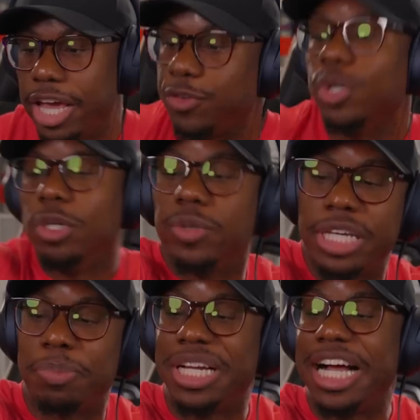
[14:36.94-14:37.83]
If you don't
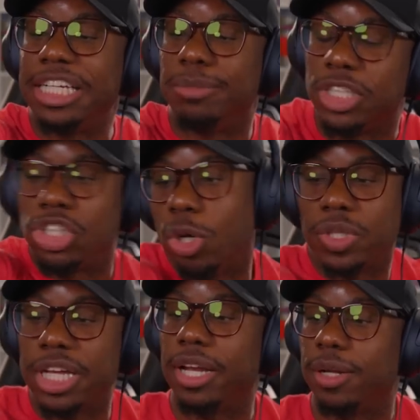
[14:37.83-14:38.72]
get behind him and
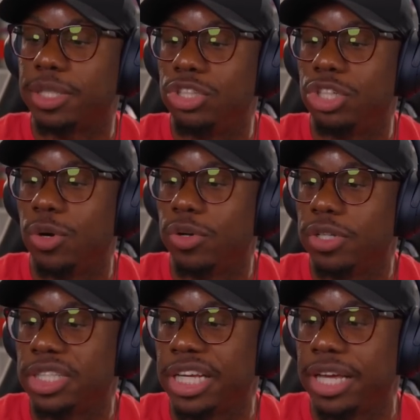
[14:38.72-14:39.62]
choke the hell out this
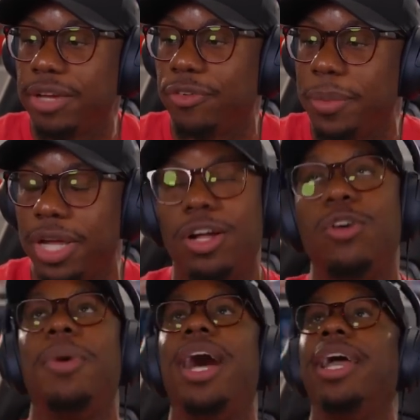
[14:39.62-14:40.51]
Joker to get information,
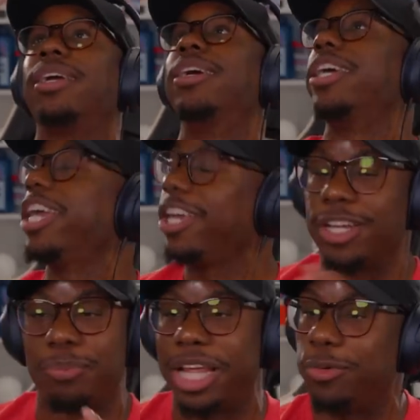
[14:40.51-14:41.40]
oh my good, he
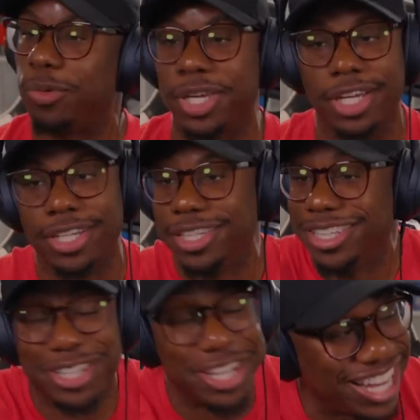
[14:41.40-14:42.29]
couldn't play with me.
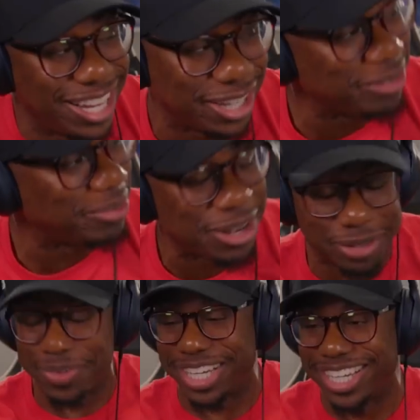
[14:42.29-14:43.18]
He couldn't play
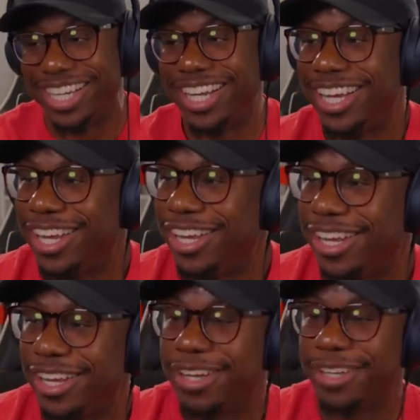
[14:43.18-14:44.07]
with me.
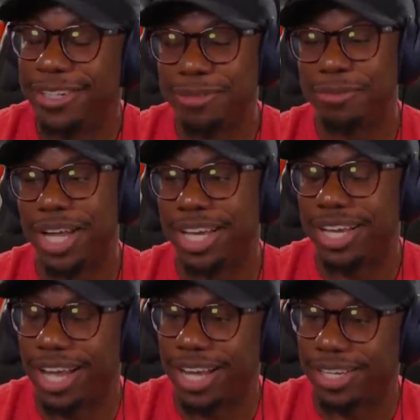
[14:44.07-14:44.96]
Oh my
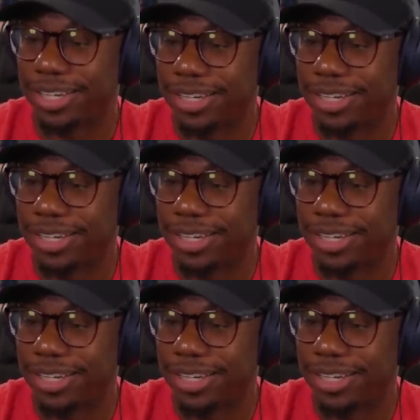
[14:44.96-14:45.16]
God.